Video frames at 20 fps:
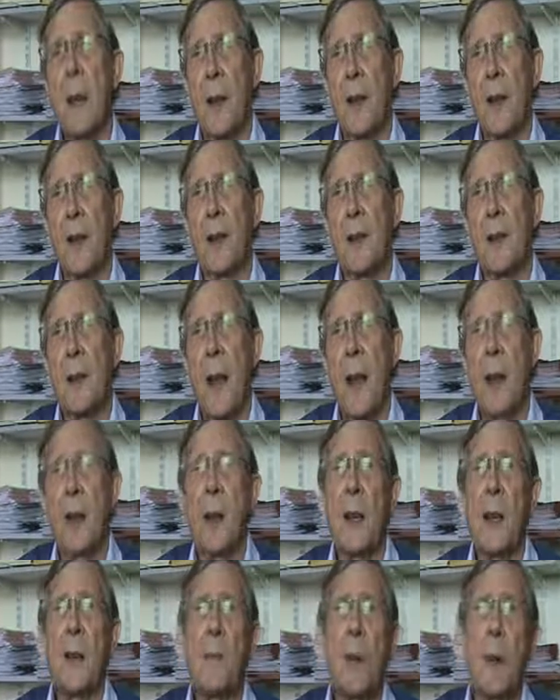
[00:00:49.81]

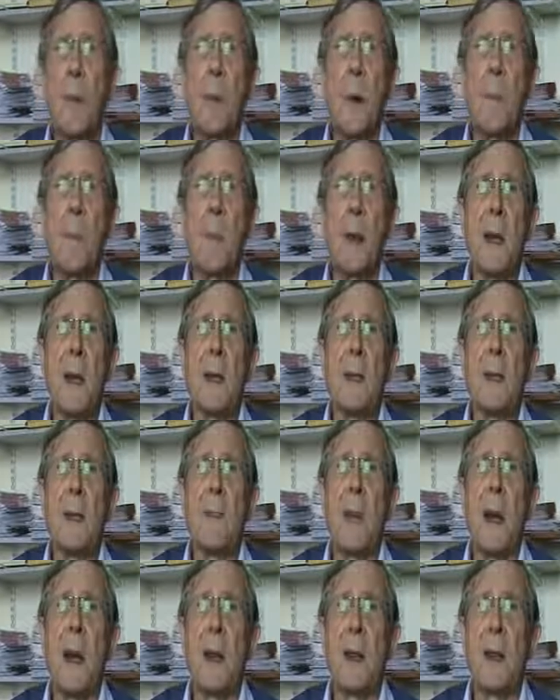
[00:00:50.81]
understanding of what one
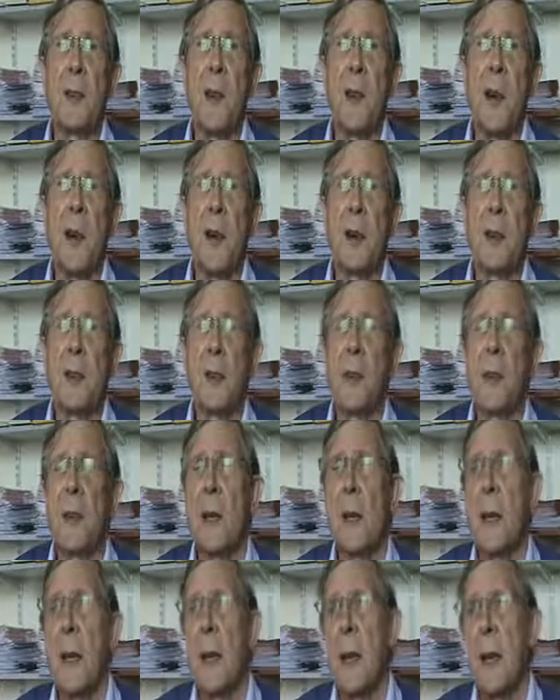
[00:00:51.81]
means by a task.